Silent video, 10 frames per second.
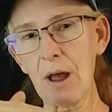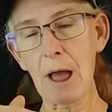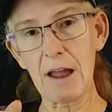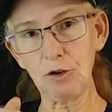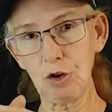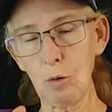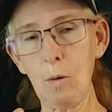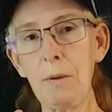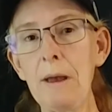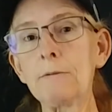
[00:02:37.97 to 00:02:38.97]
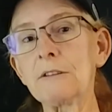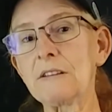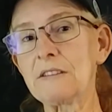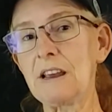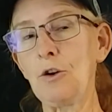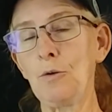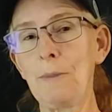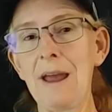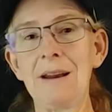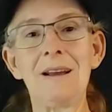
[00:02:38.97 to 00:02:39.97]
and you will be able to see who
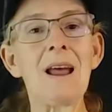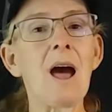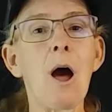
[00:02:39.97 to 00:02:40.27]
made it,